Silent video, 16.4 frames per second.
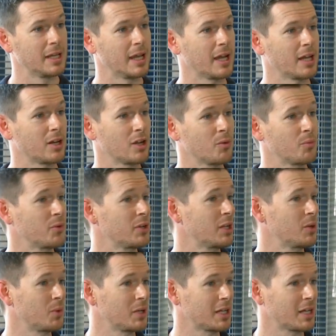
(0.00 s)
and
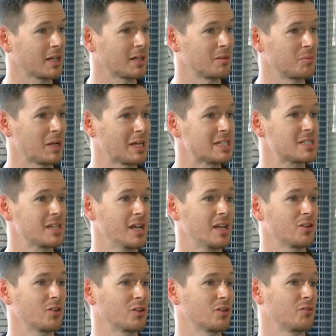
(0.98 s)
hopefully we can
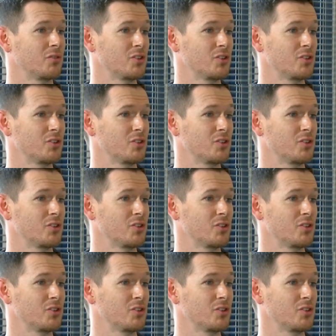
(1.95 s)
maintain good